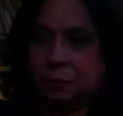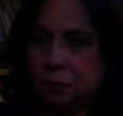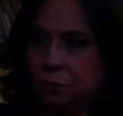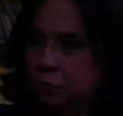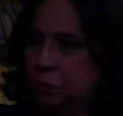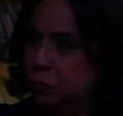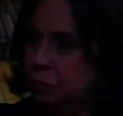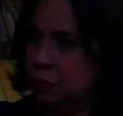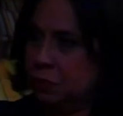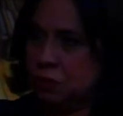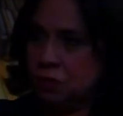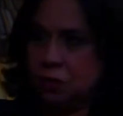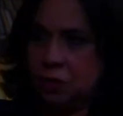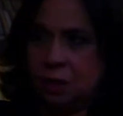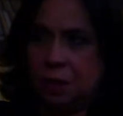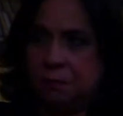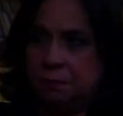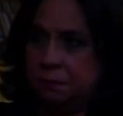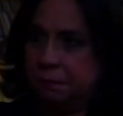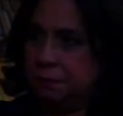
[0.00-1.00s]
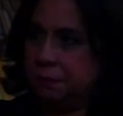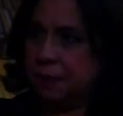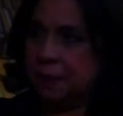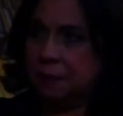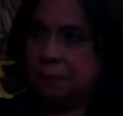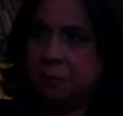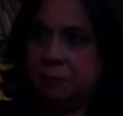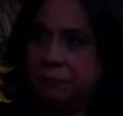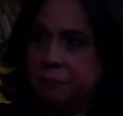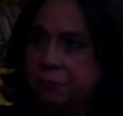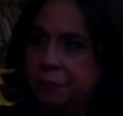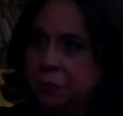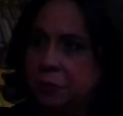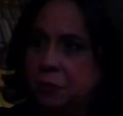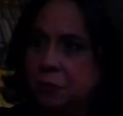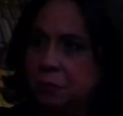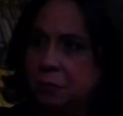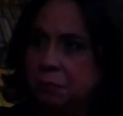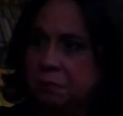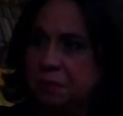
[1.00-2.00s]
Don't do this job that I'm offering
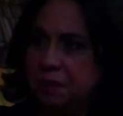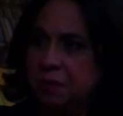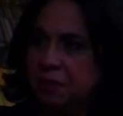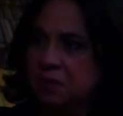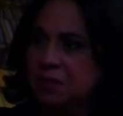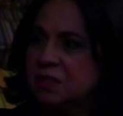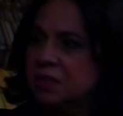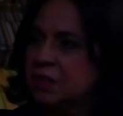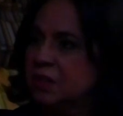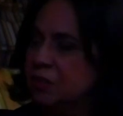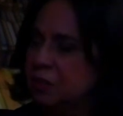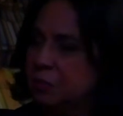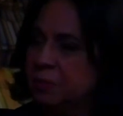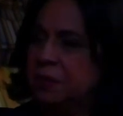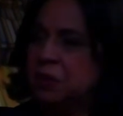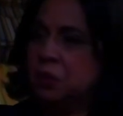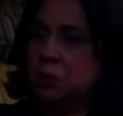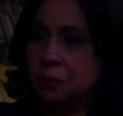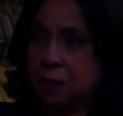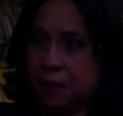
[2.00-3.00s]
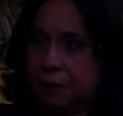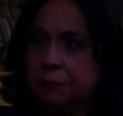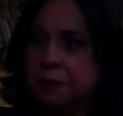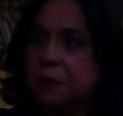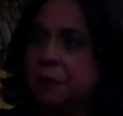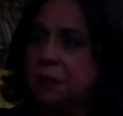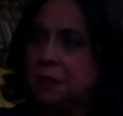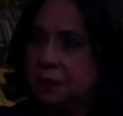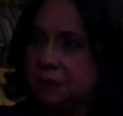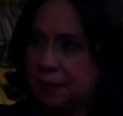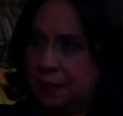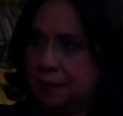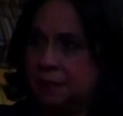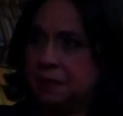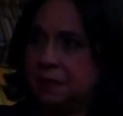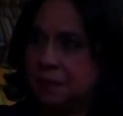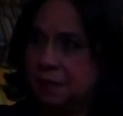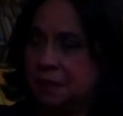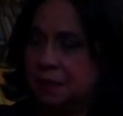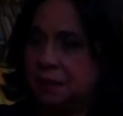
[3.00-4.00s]
you because you're going to be trapped on a
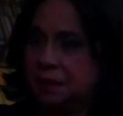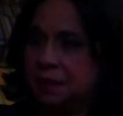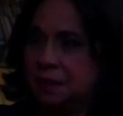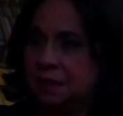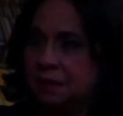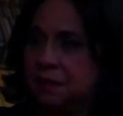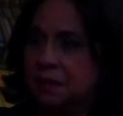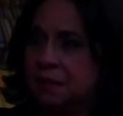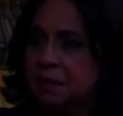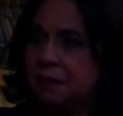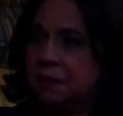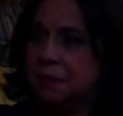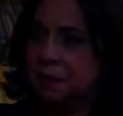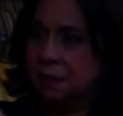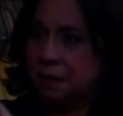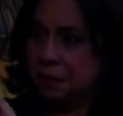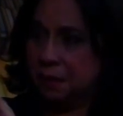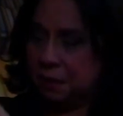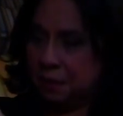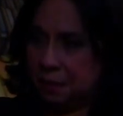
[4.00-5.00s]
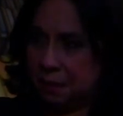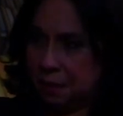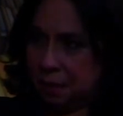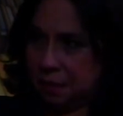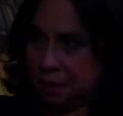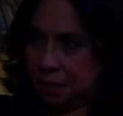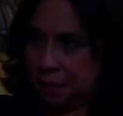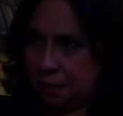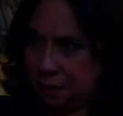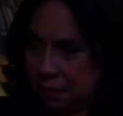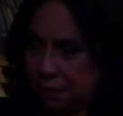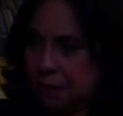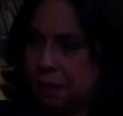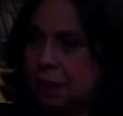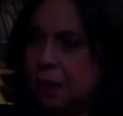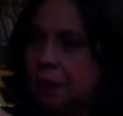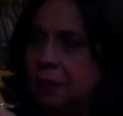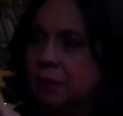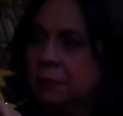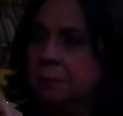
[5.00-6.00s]
desk, in a desk.
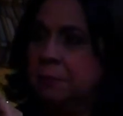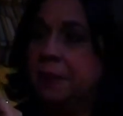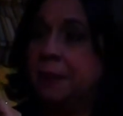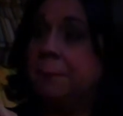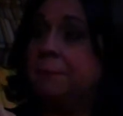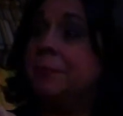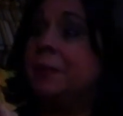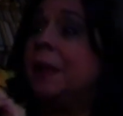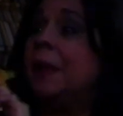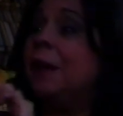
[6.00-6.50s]
Count on me.